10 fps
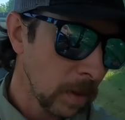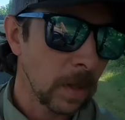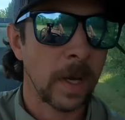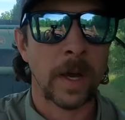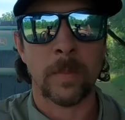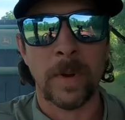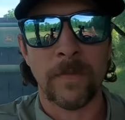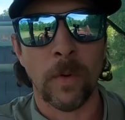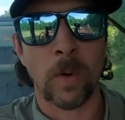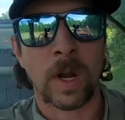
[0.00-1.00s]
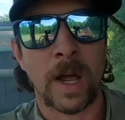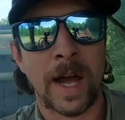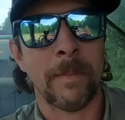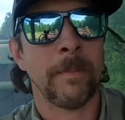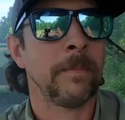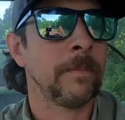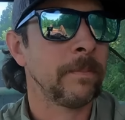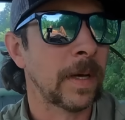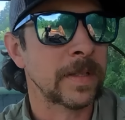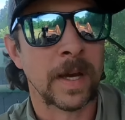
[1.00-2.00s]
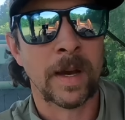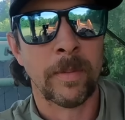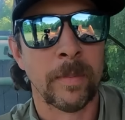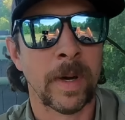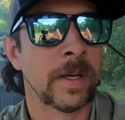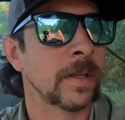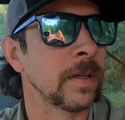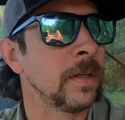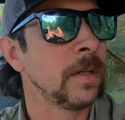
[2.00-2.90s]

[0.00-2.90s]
Yeah, it'll be 4 o'clock by the time we make the